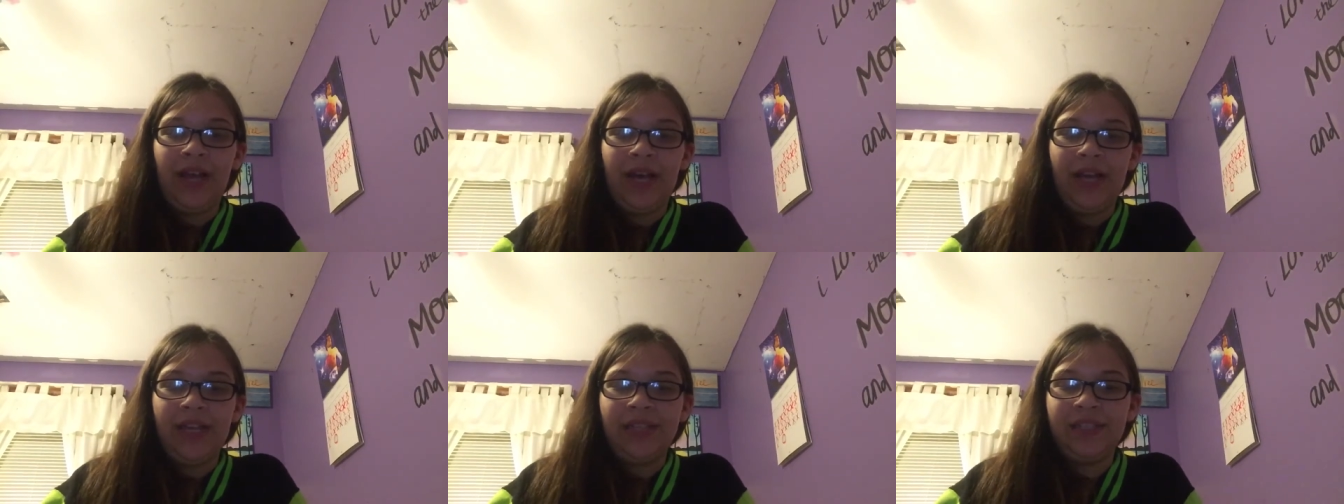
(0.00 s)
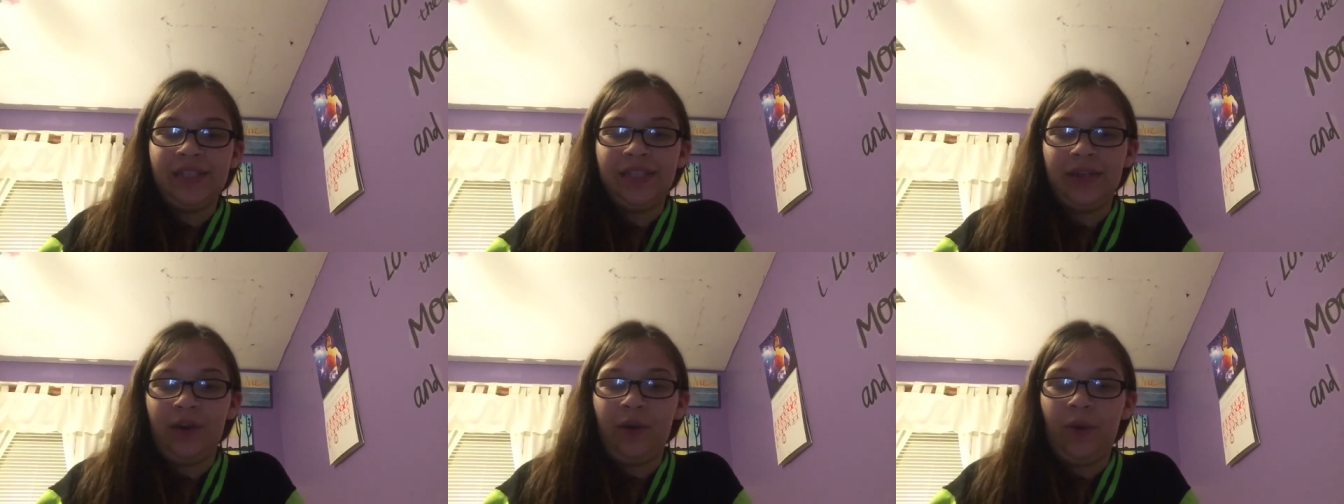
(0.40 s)
And
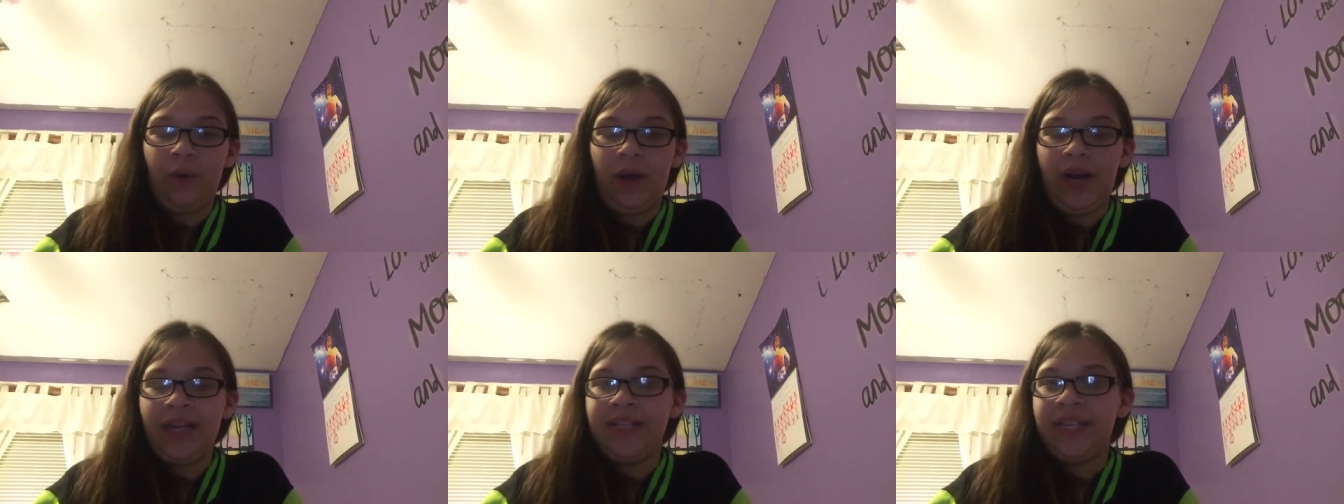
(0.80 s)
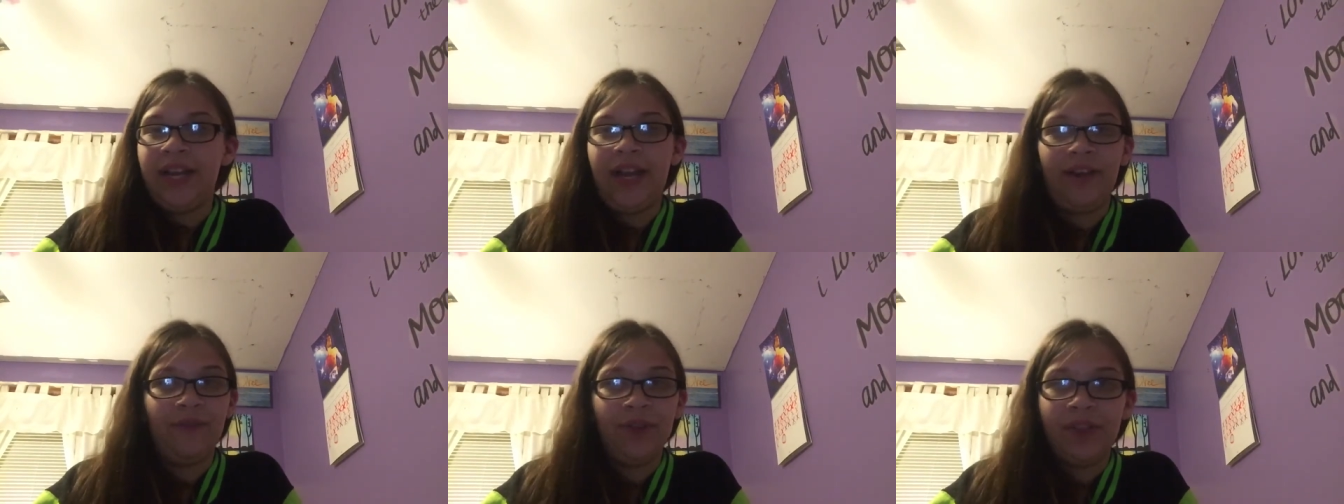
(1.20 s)
so I did
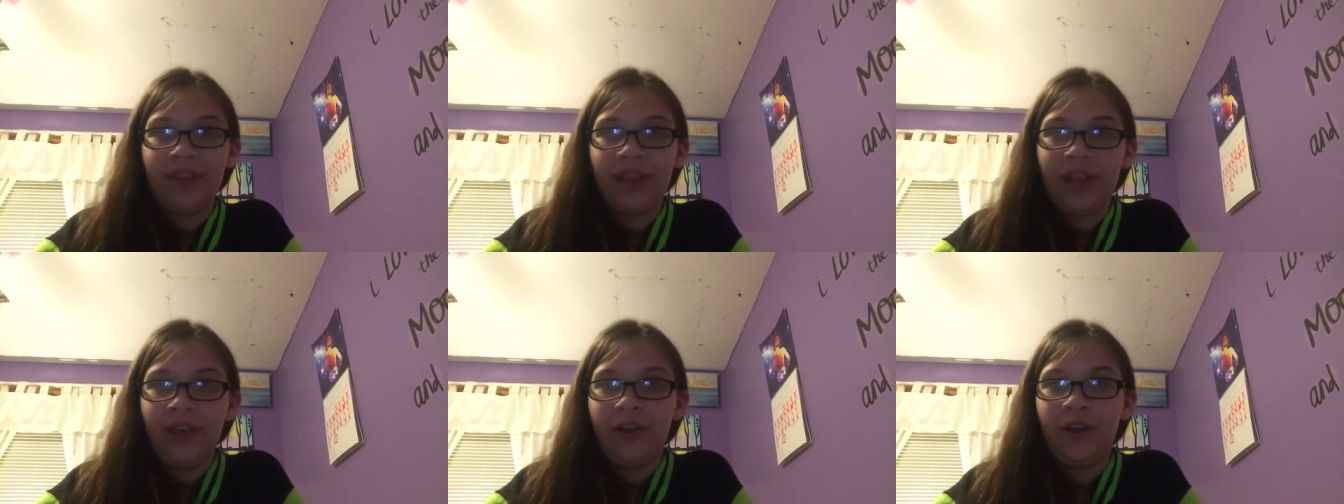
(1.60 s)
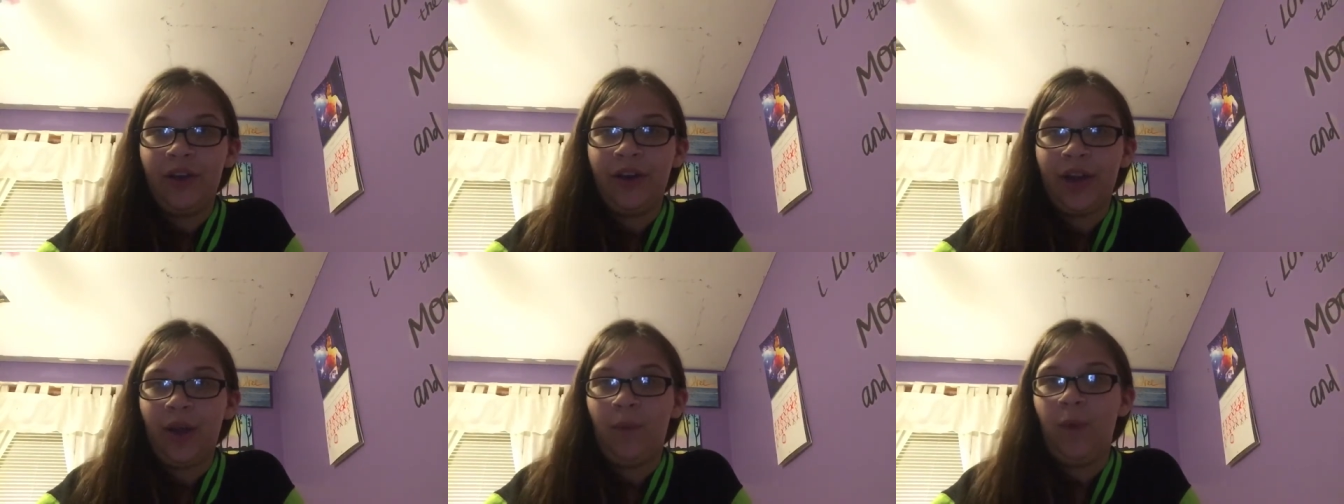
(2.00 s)
everything I
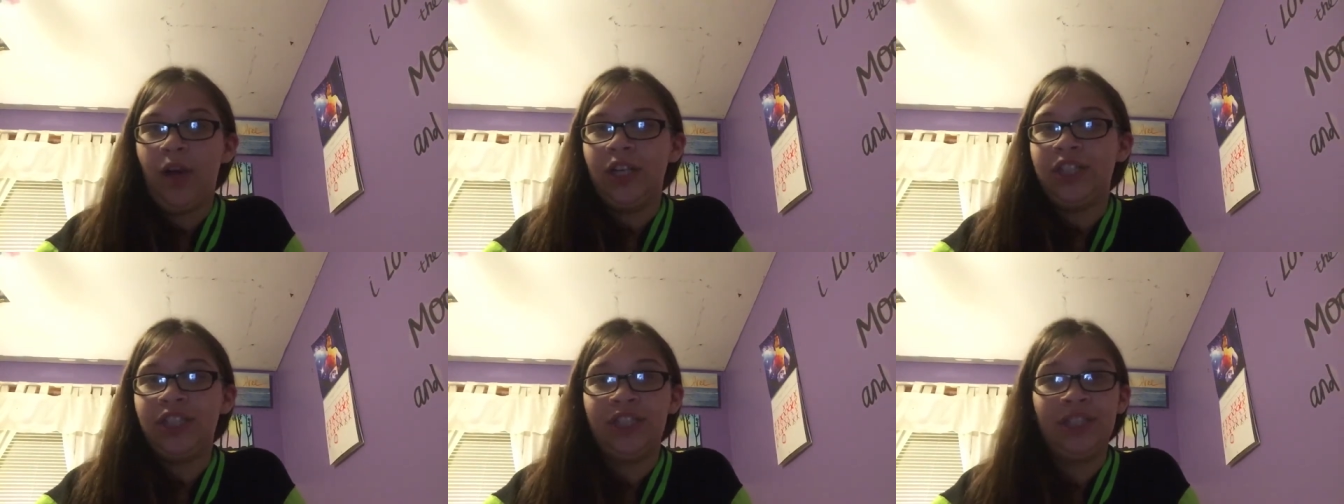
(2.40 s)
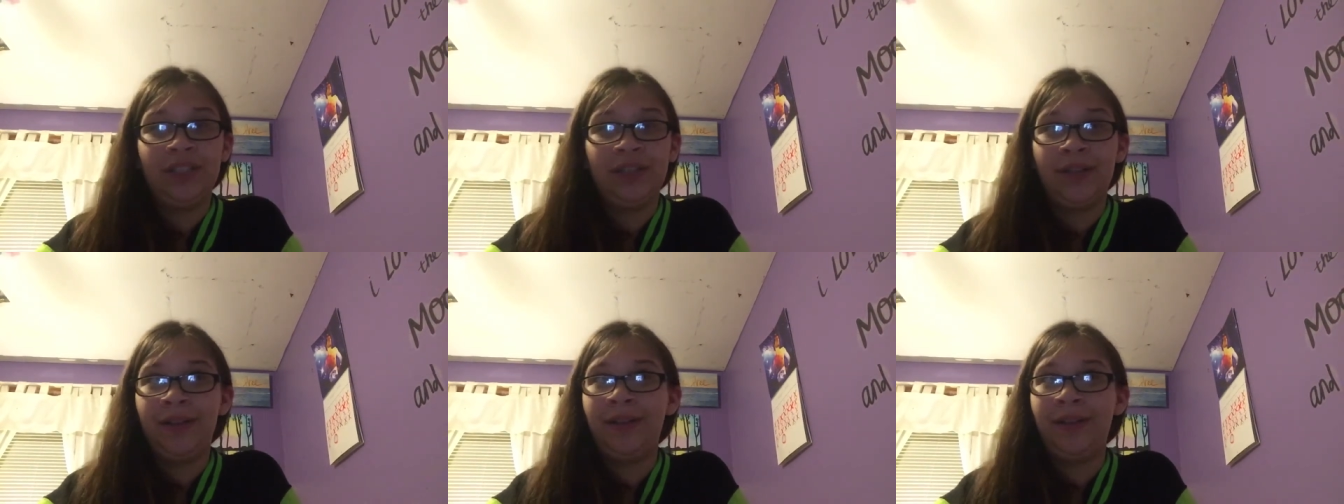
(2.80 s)
could. I watched